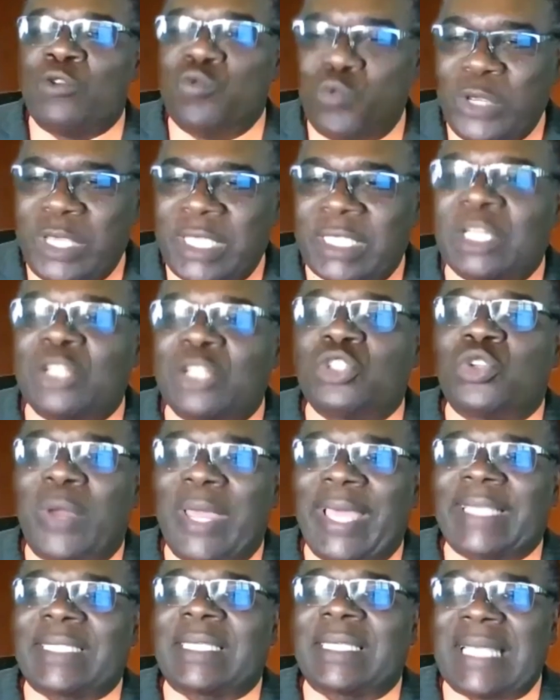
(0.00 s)
as a
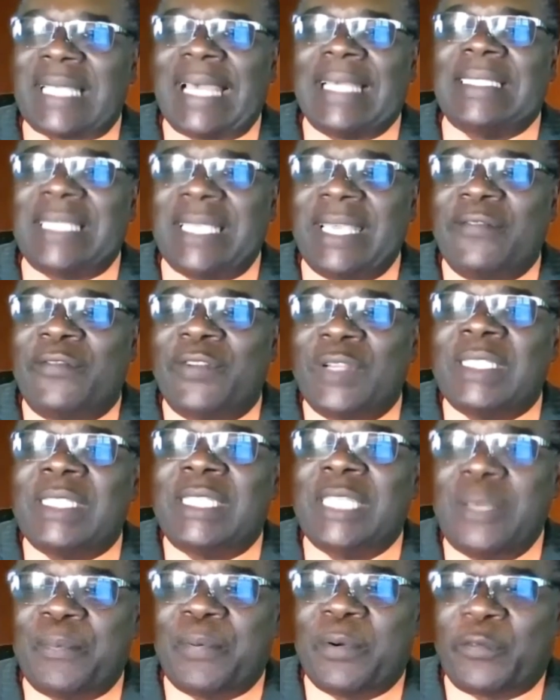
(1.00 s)
reason to exercise
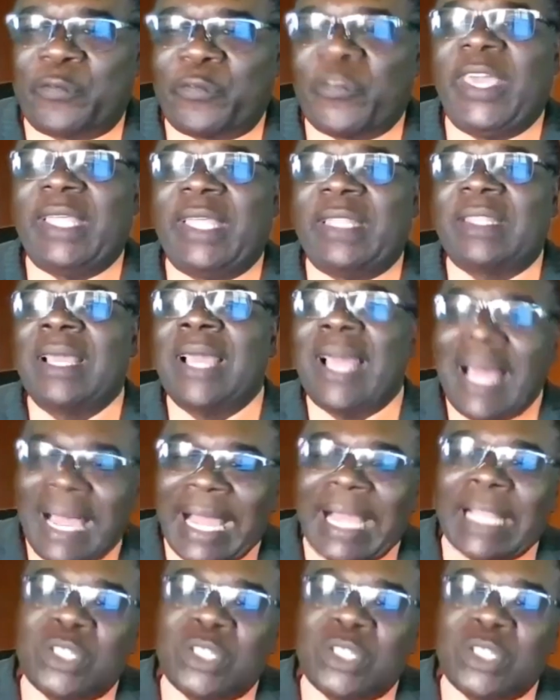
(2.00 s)
even deeper faith.